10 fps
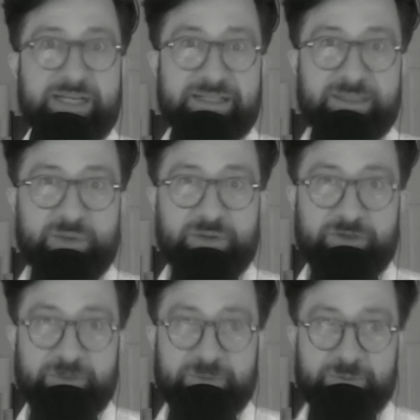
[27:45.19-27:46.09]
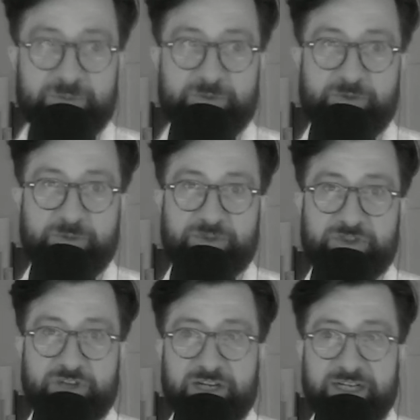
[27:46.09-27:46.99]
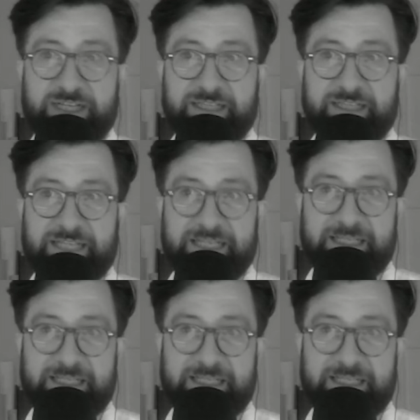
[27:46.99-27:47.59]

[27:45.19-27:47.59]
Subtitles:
someone from starting it